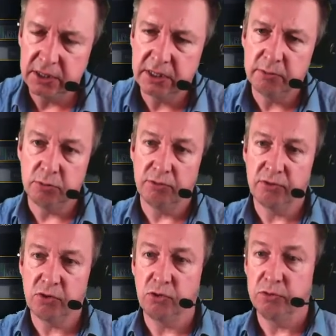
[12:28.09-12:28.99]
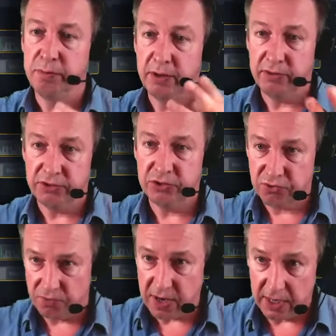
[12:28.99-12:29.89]
and it will record both
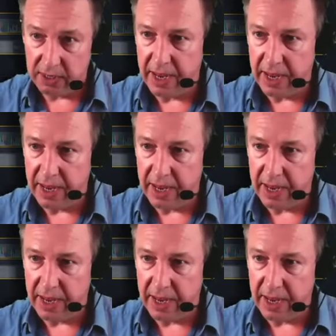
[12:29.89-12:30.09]
screen